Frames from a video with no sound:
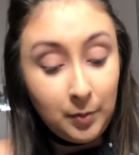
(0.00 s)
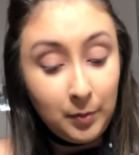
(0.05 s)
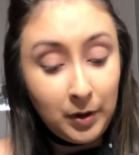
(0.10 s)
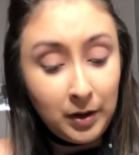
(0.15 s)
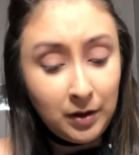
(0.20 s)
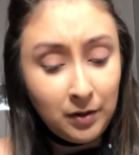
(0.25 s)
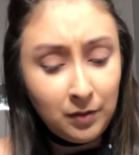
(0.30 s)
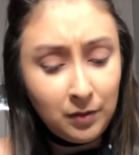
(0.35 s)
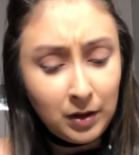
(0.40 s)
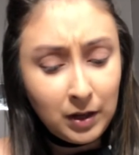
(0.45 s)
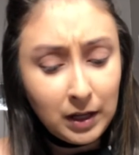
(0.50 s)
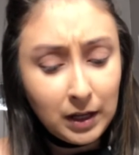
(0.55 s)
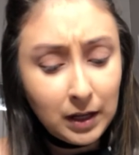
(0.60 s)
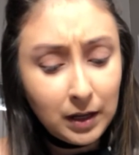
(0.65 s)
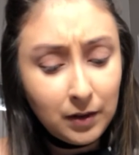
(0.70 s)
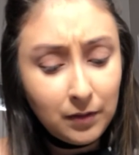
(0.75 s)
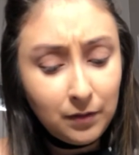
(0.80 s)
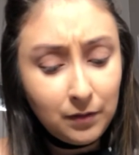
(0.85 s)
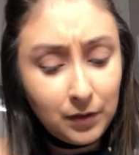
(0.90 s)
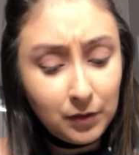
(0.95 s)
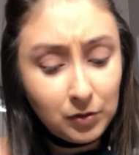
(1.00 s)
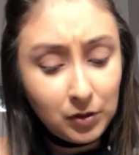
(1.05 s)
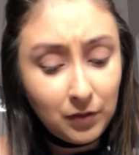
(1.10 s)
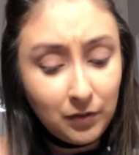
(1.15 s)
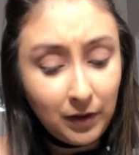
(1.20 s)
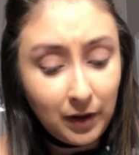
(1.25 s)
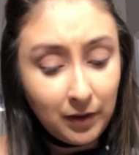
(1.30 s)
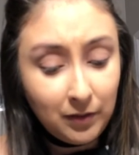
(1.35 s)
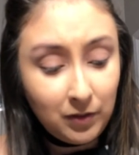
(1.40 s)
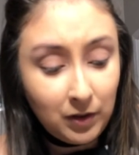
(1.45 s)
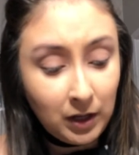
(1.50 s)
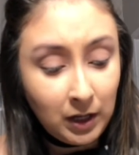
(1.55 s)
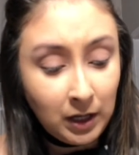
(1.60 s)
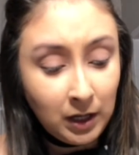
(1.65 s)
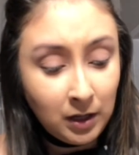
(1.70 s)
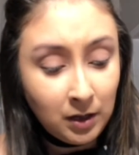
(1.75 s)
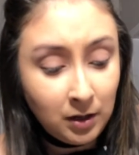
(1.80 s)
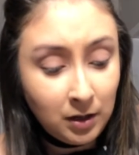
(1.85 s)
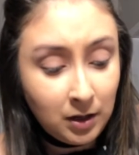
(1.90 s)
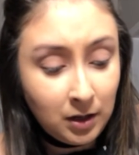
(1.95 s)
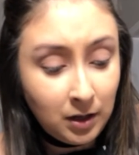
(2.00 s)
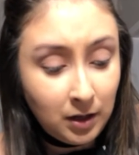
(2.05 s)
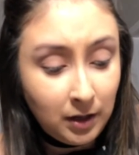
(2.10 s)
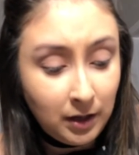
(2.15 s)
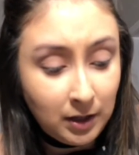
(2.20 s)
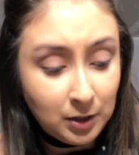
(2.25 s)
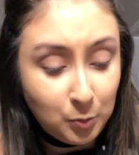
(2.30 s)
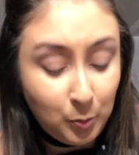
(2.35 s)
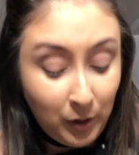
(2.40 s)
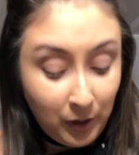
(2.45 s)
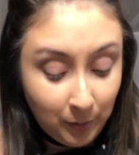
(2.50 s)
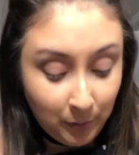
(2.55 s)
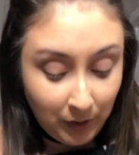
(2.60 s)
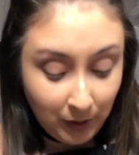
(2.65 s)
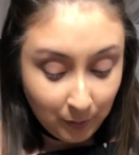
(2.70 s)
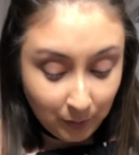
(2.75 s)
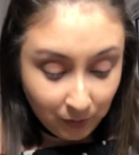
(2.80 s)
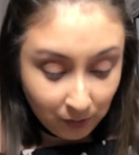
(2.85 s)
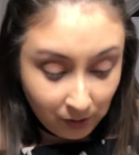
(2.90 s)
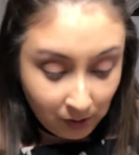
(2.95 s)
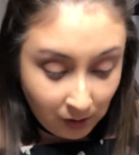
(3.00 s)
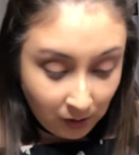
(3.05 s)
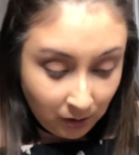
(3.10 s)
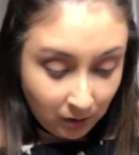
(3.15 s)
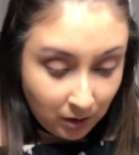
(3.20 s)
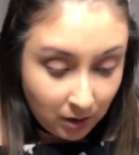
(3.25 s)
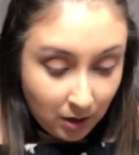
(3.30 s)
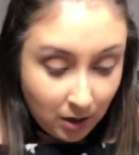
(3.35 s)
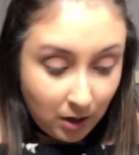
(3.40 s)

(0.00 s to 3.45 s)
in 55 ink. It's by Maybelline.